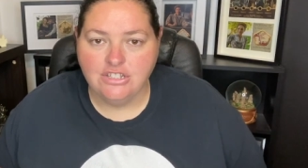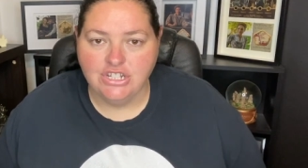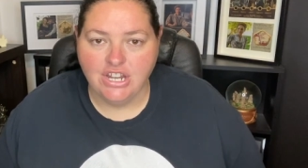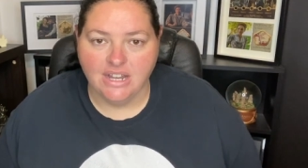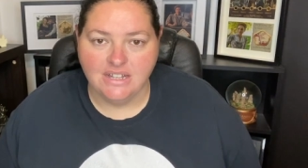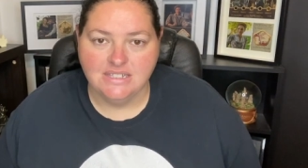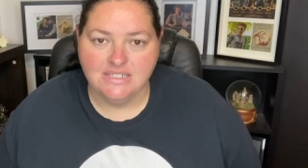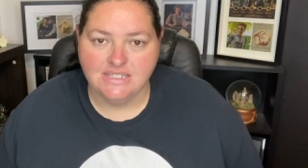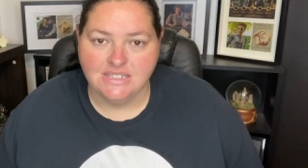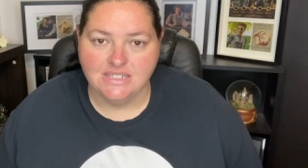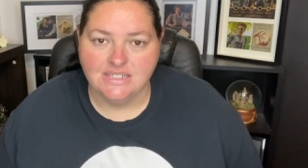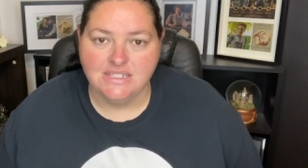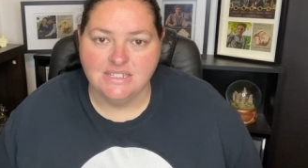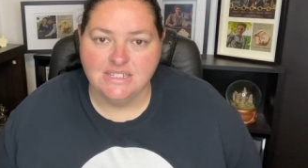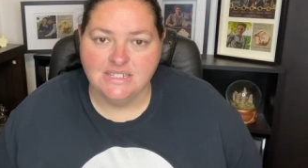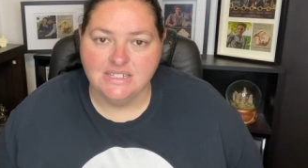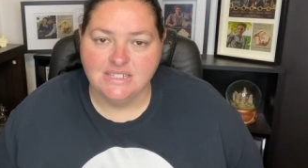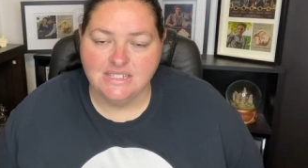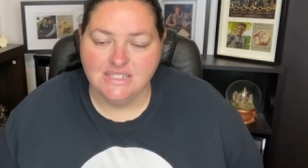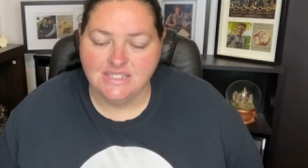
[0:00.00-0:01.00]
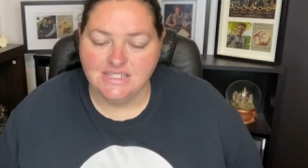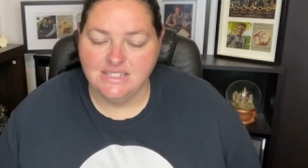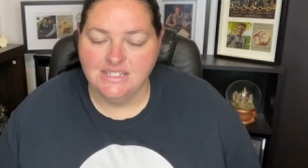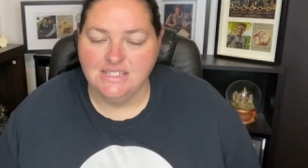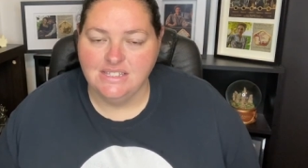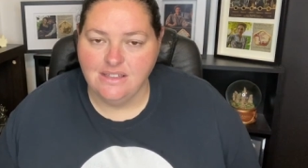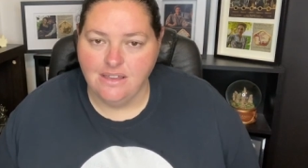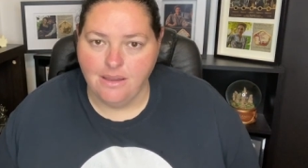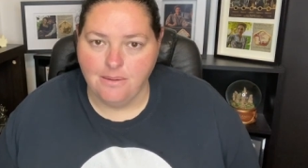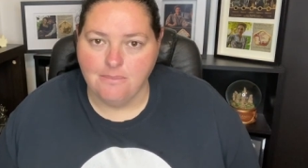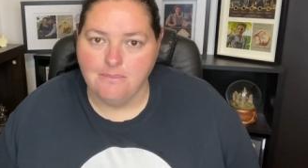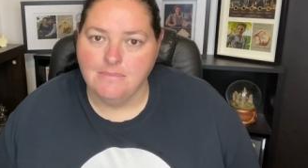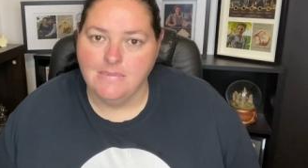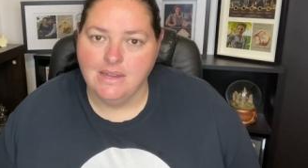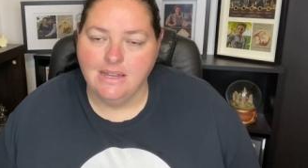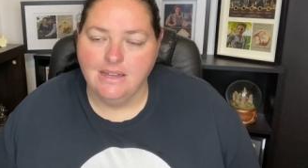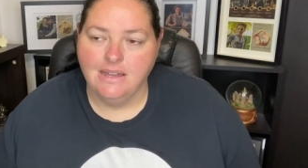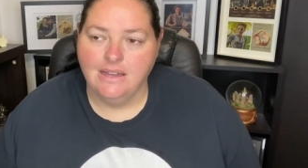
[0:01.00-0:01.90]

justice system